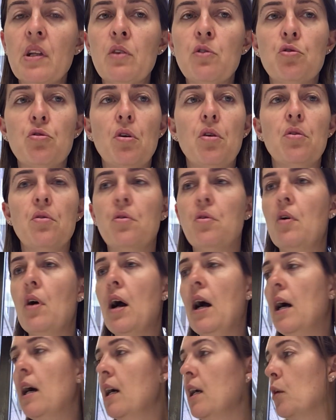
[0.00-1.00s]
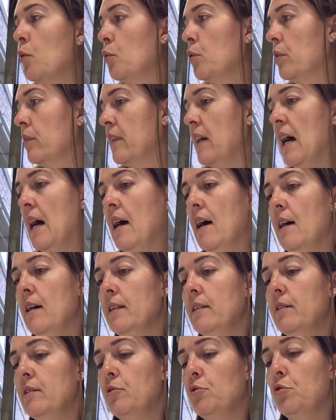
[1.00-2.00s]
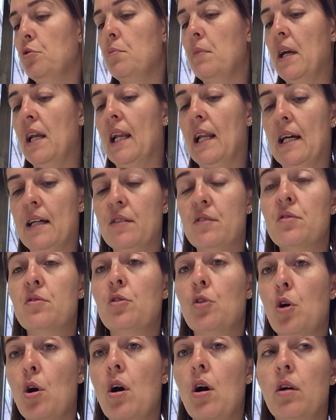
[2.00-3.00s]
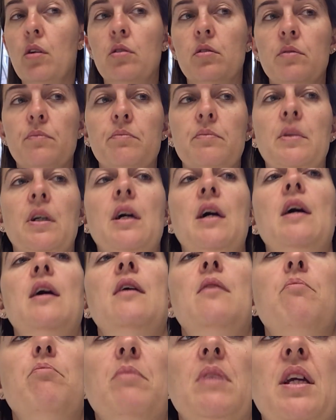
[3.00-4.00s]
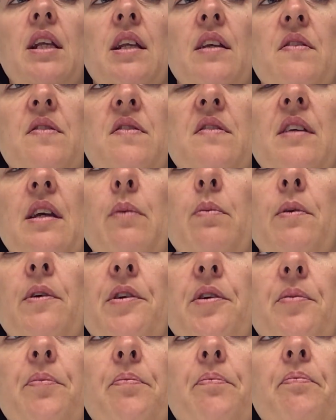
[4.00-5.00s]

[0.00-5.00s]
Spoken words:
So I would add to my last column, mini stapler.